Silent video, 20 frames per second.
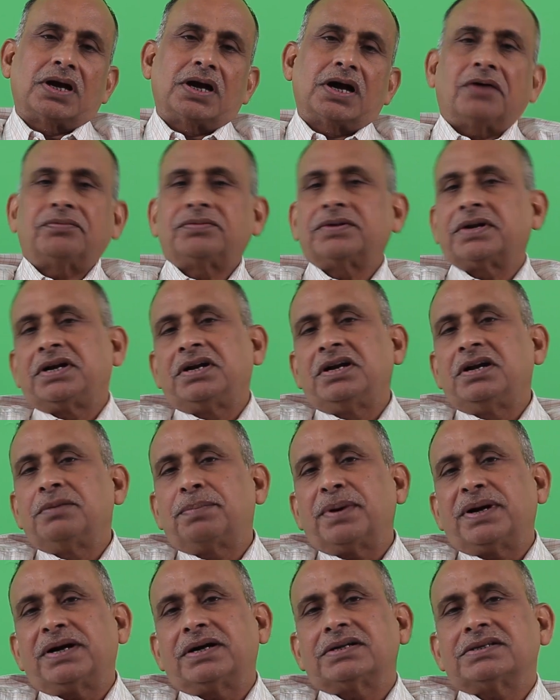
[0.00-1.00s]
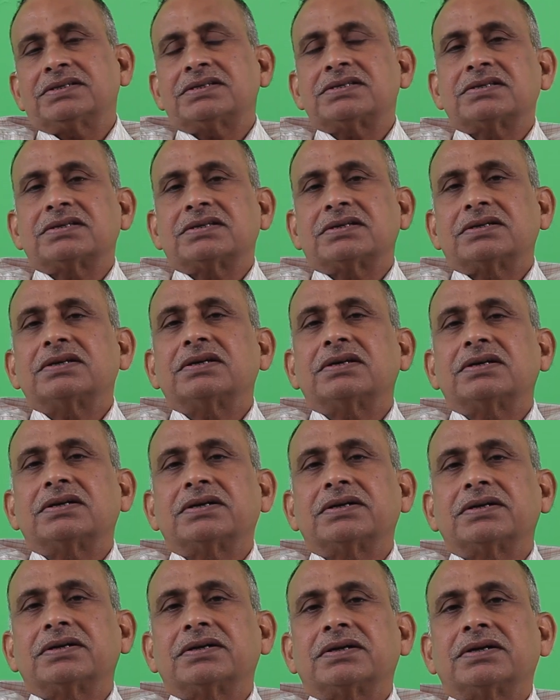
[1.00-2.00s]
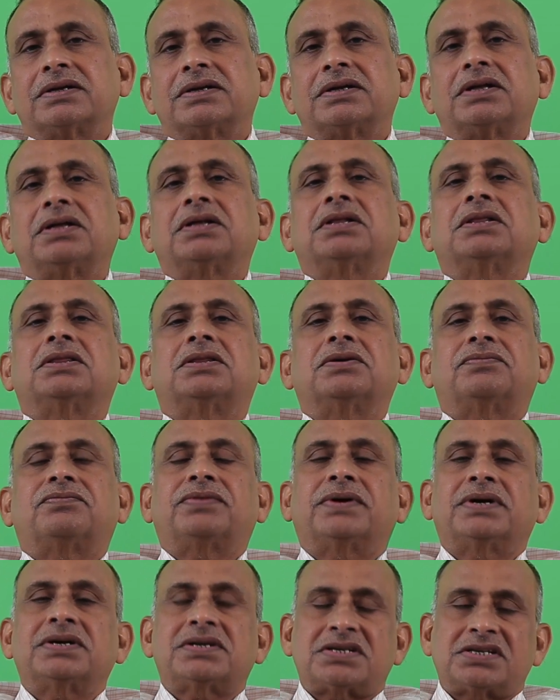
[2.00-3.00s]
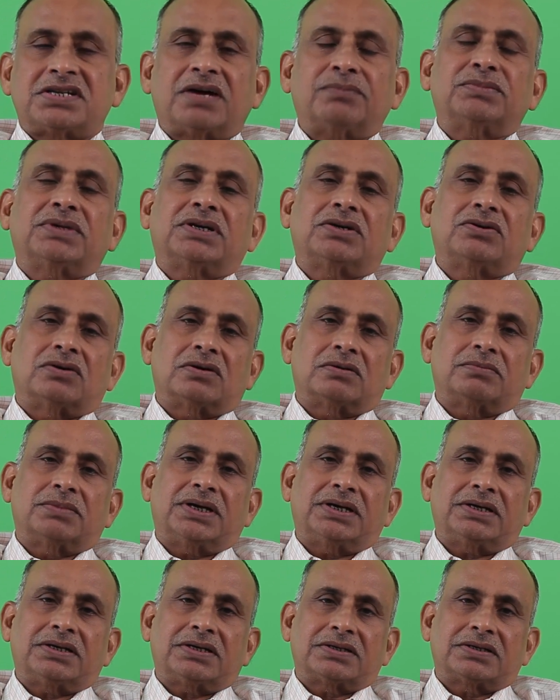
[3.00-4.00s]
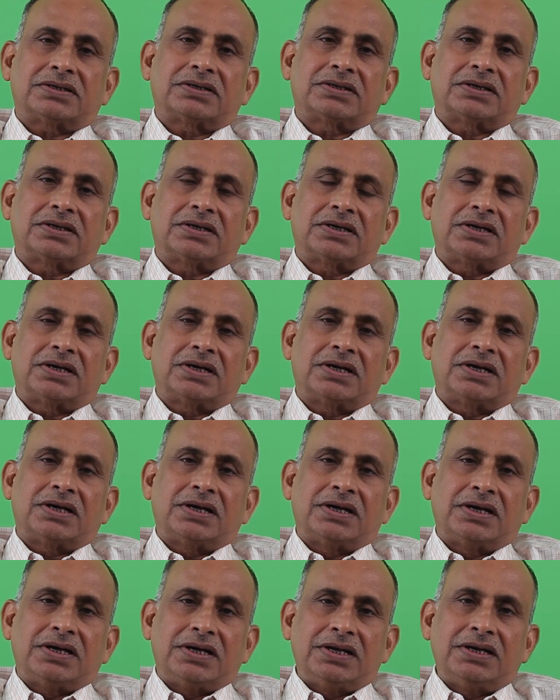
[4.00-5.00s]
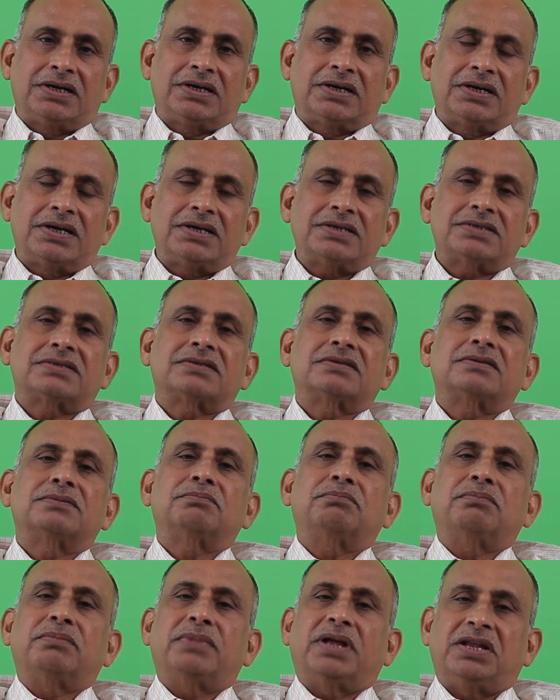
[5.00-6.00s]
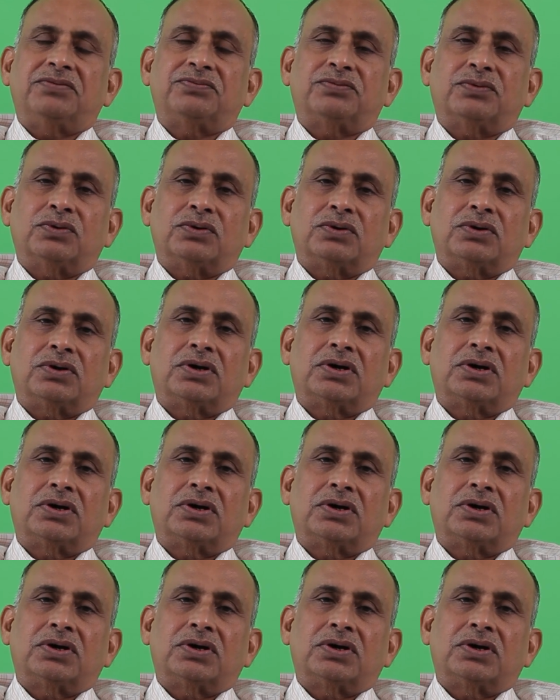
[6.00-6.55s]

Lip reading: After independence, the function of the government increased manifold,